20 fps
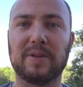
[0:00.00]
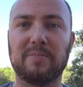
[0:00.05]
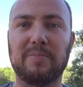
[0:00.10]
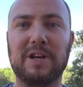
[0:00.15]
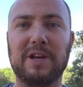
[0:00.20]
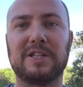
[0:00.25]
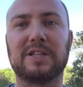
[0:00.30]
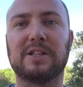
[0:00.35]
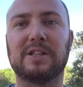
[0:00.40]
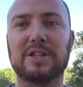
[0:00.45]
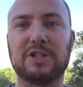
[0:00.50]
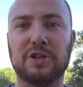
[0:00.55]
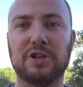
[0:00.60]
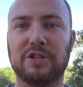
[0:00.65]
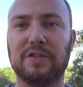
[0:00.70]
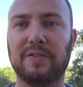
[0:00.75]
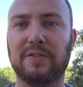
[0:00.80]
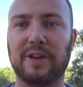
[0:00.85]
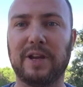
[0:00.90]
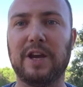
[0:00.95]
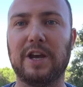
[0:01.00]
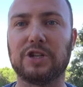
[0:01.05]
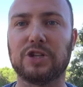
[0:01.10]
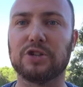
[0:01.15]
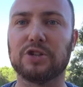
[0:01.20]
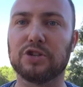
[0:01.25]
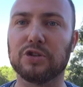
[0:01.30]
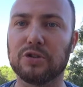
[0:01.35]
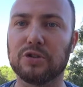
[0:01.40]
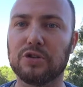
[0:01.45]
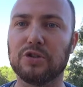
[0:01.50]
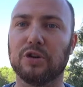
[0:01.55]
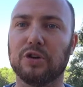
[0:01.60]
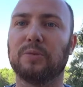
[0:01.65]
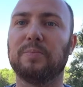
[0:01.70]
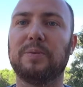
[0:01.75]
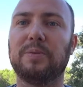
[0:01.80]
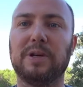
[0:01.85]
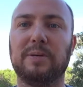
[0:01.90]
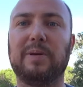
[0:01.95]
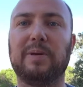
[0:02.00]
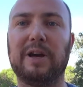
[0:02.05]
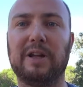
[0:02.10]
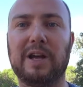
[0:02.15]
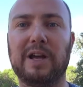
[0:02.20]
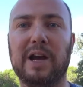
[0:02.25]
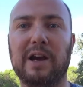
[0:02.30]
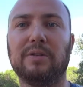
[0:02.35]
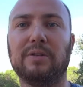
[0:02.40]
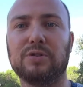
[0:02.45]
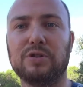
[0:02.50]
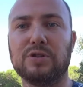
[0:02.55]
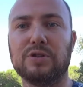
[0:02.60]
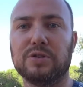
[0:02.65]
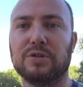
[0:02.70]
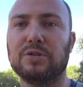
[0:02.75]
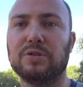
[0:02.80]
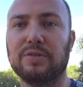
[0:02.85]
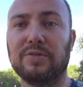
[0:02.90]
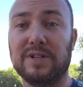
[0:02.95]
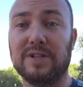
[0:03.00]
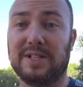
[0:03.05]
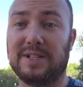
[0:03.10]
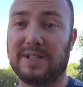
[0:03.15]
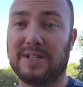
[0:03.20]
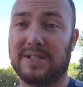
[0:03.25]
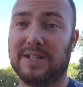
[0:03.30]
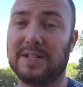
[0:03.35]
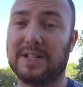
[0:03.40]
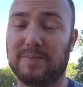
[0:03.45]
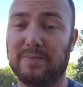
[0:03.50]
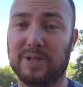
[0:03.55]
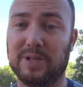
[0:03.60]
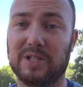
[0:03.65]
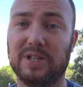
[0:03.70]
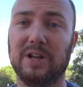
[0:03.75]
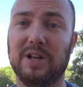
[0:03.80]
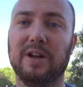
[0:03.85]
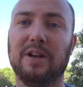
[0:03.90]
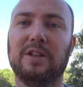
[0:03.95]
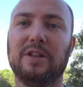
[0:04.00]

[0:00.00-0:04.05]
Basically, certification should not be about how to do risk assessments.